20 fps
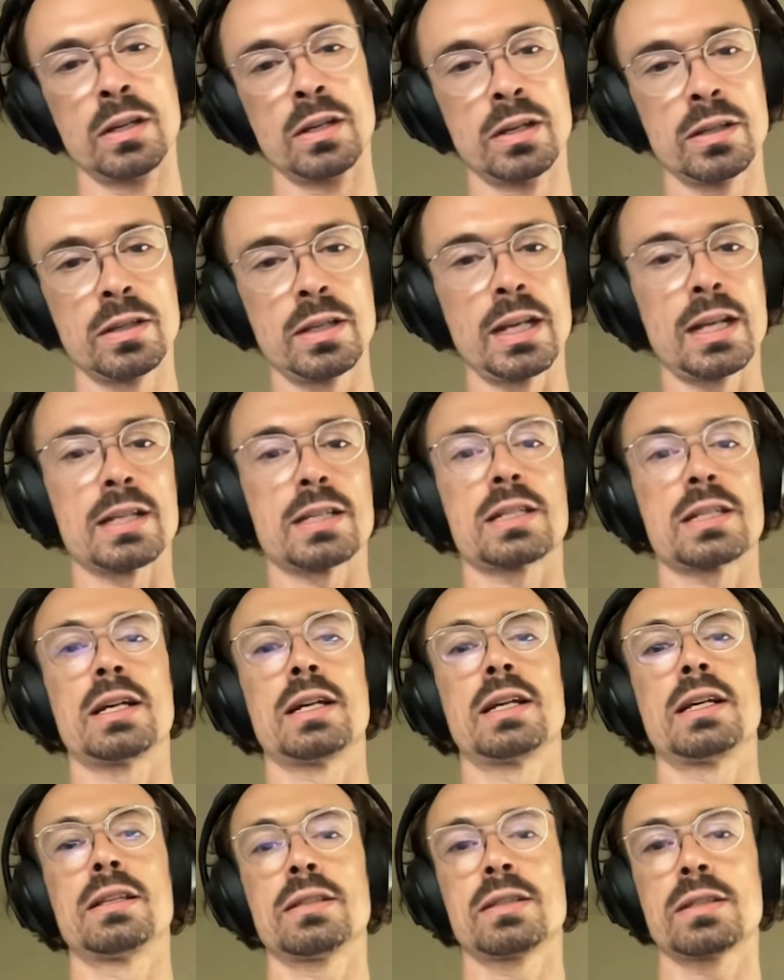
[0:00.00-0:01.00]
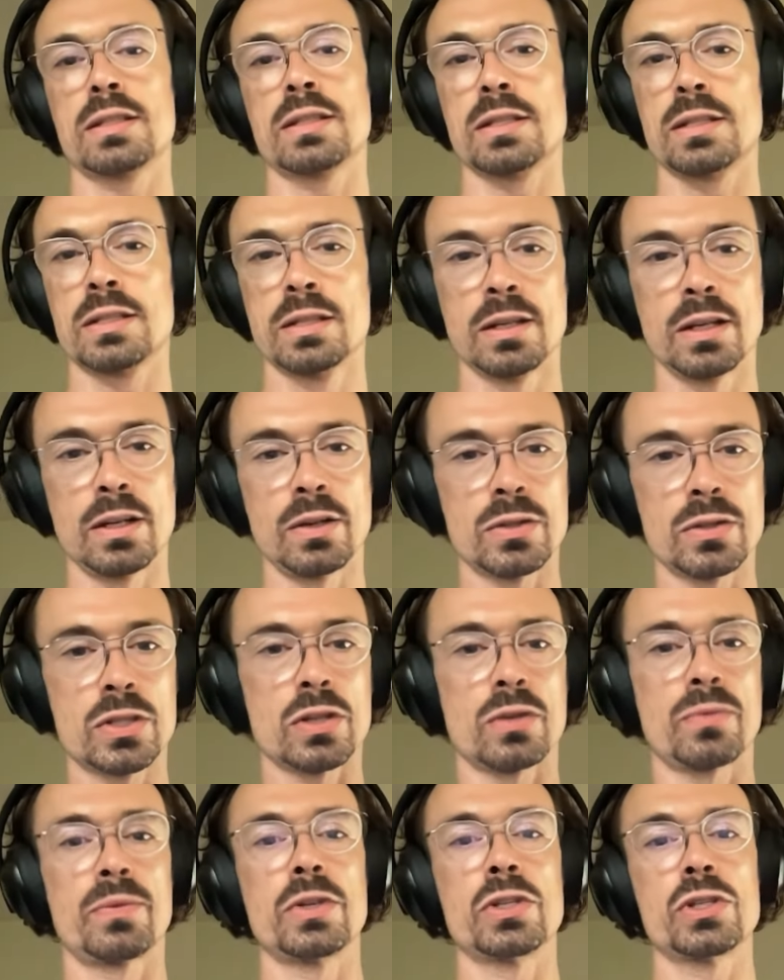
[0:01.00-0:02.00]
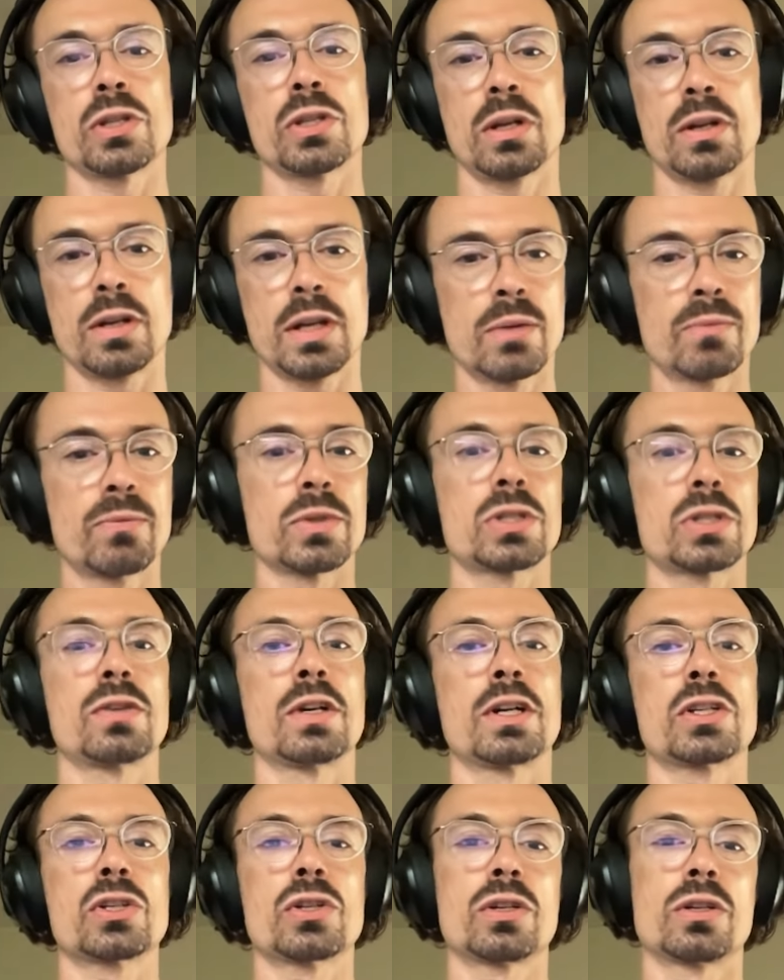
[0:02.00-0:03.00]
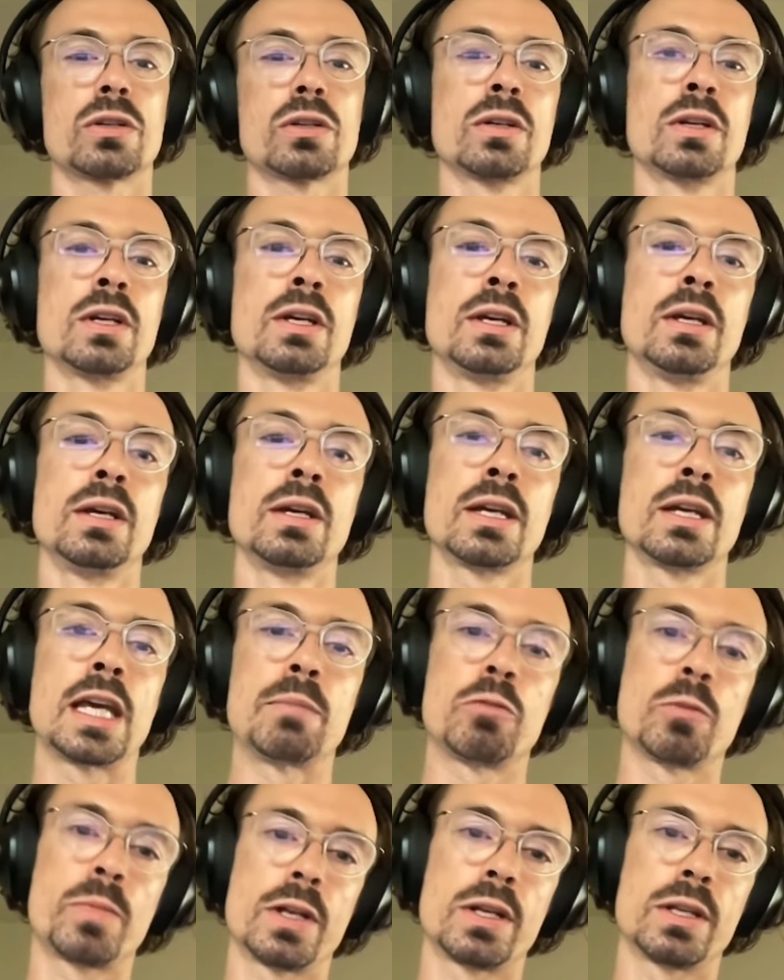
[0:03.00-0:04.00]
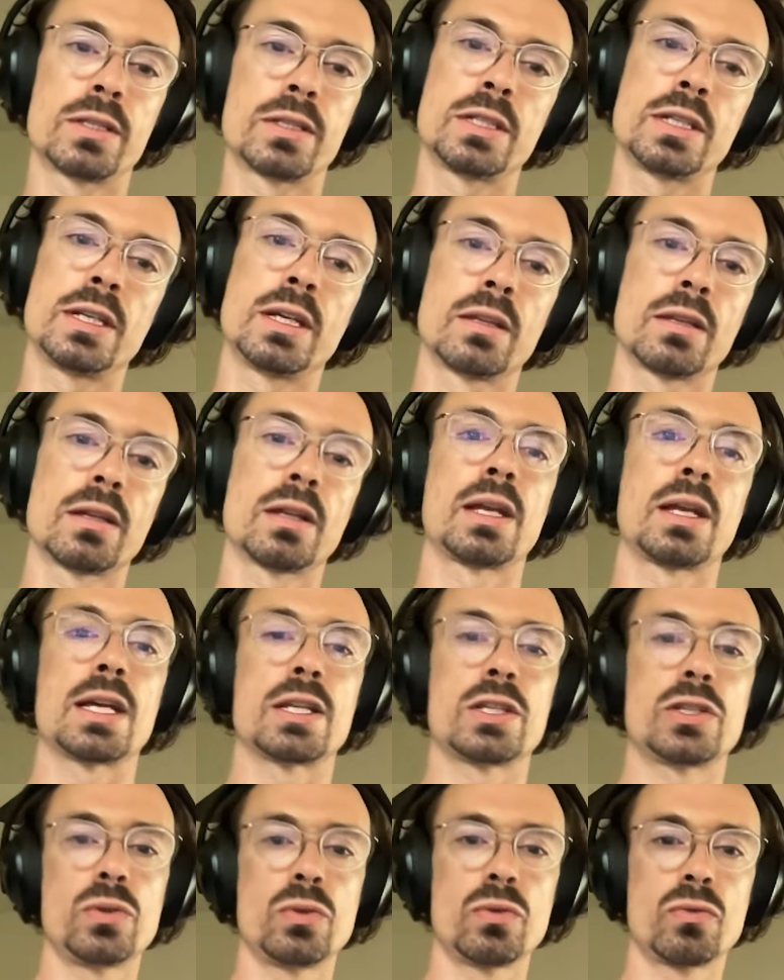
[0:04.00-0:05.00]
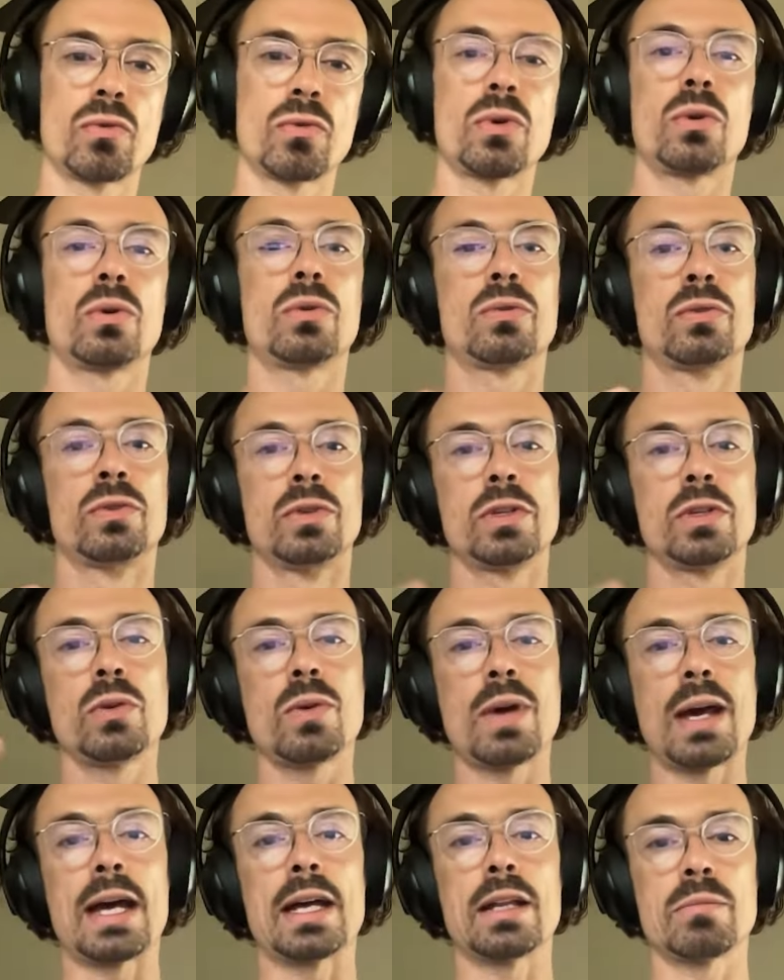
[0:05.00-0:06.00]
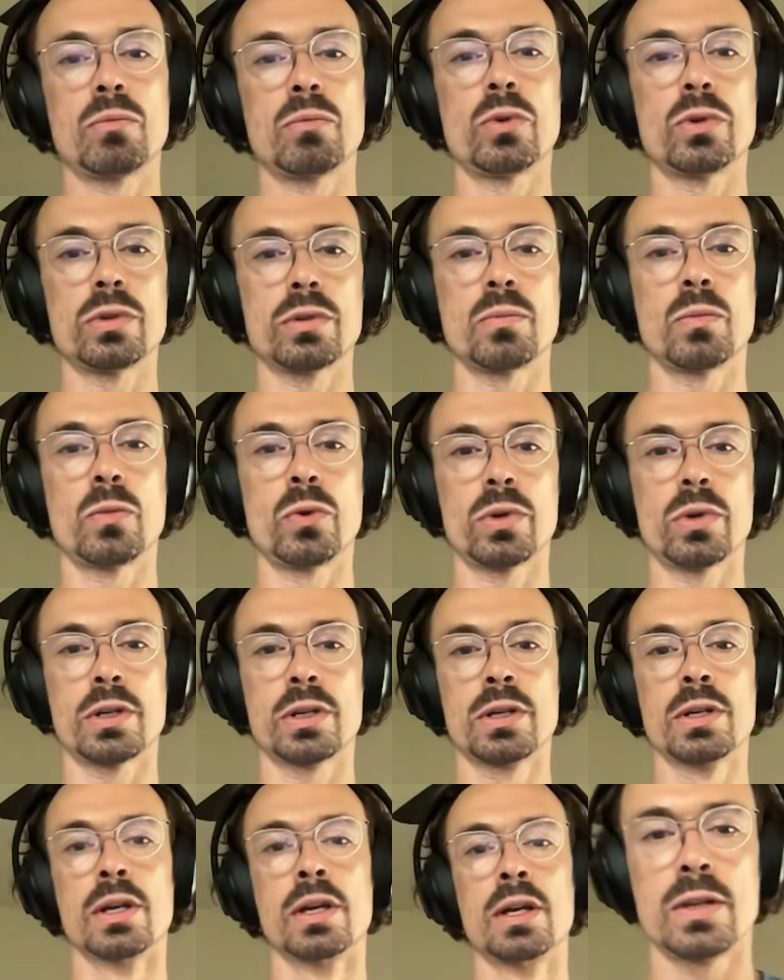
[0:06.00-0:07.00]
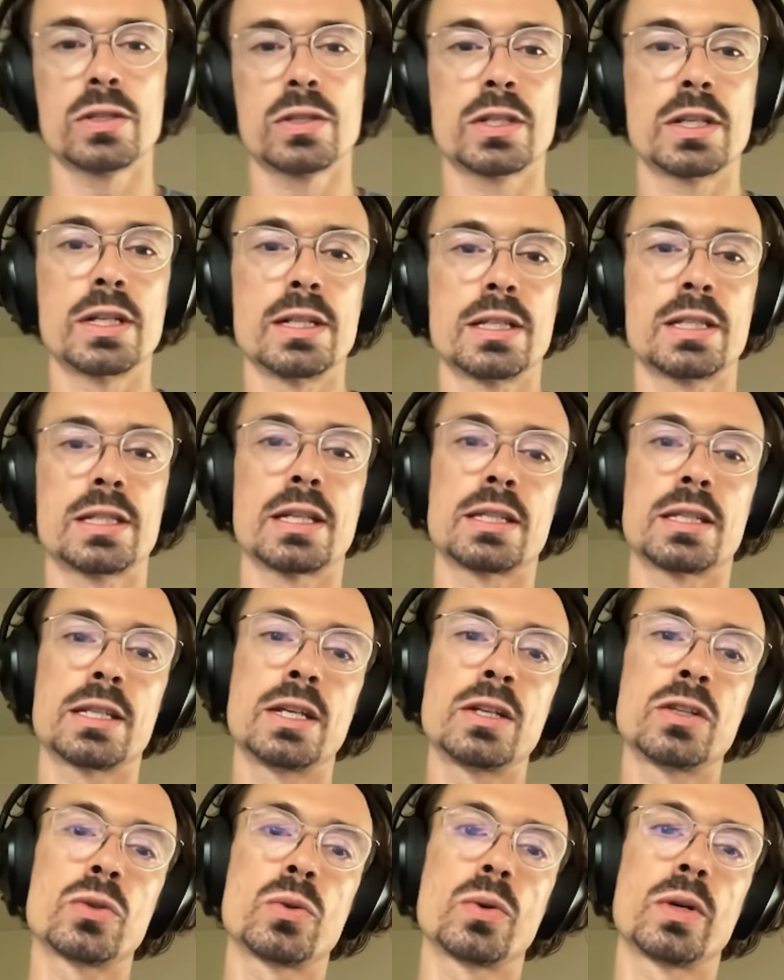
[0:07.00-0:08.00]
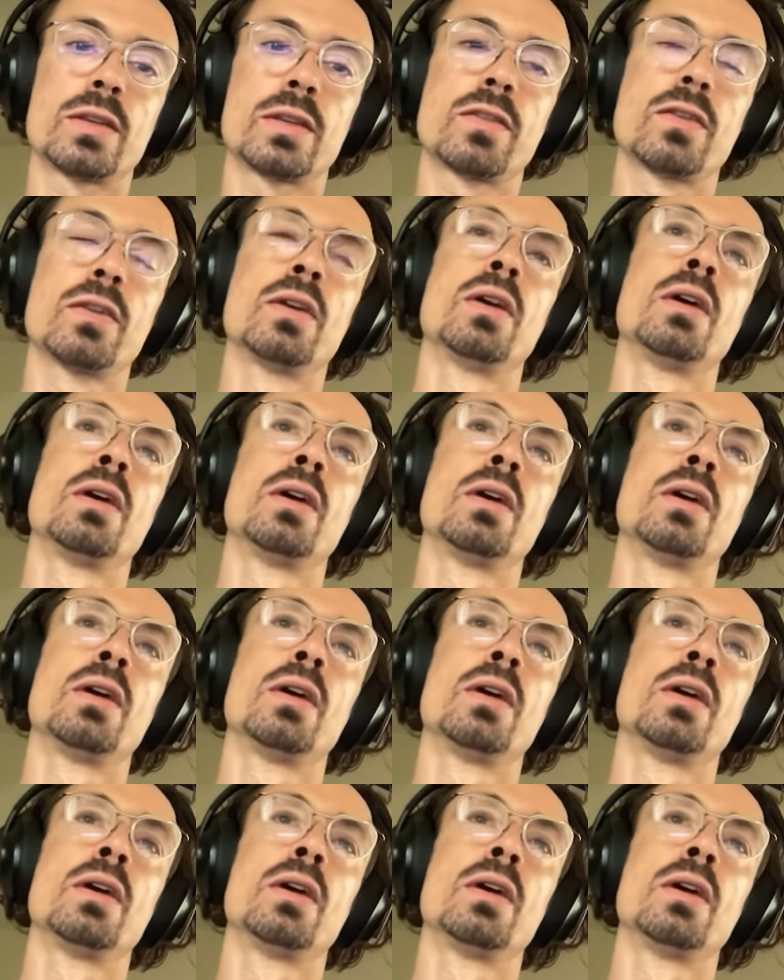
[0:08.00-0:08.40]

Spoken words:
data science, software engineering, infrastructure capability. And then as you grow, you add more and more skill sets into it.